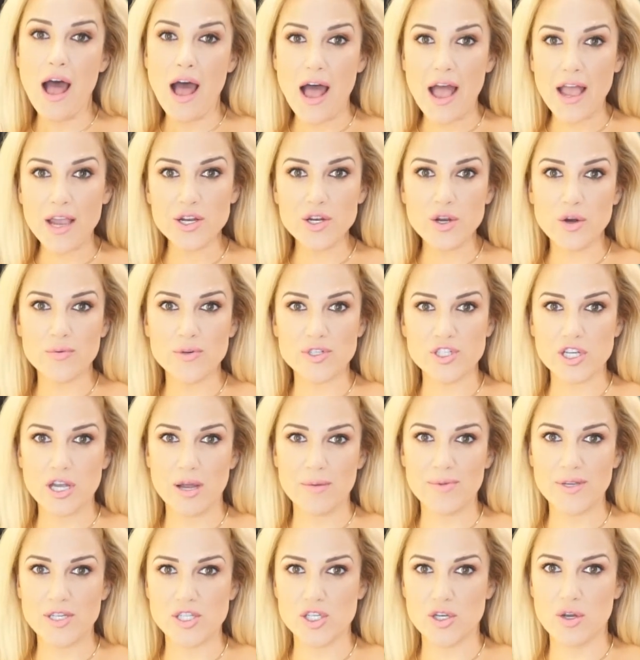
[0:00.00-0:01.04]
I know which
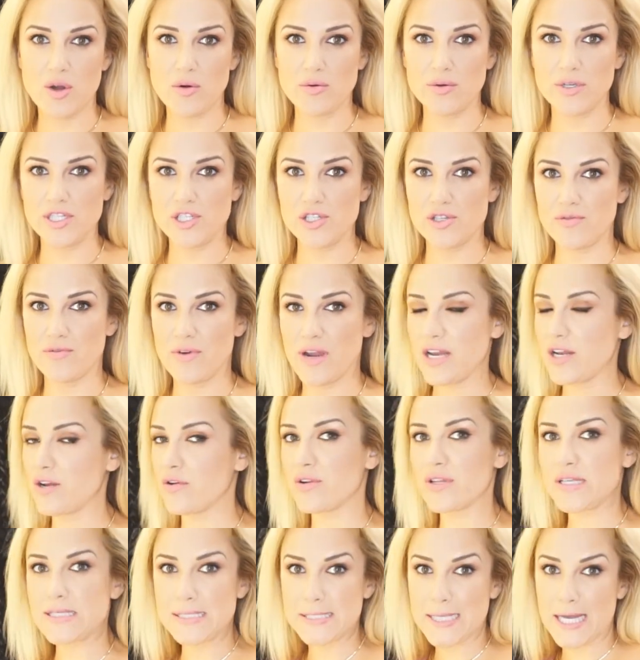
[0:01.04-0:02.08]
cubby to go into, right?
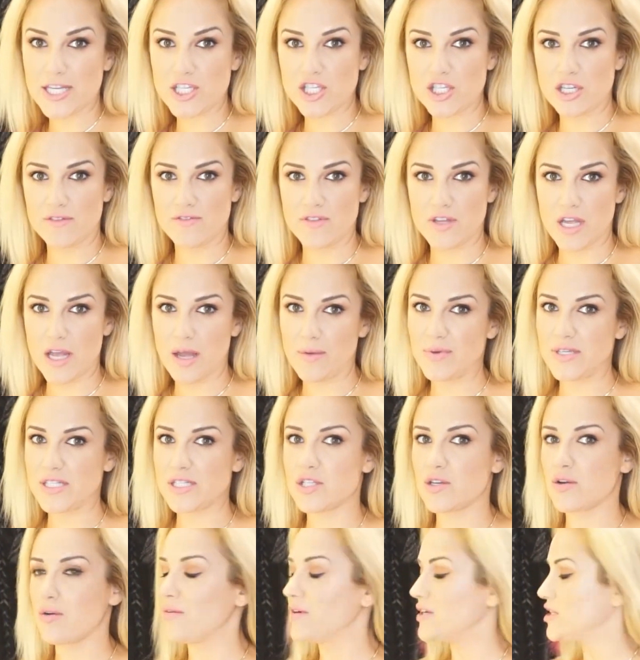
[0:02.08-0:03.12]
Or the section of the cubbies
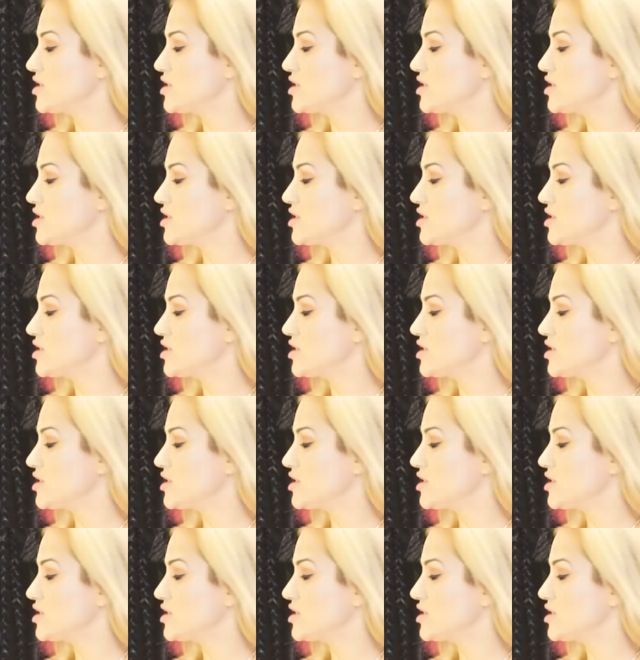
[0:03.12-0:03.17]
to go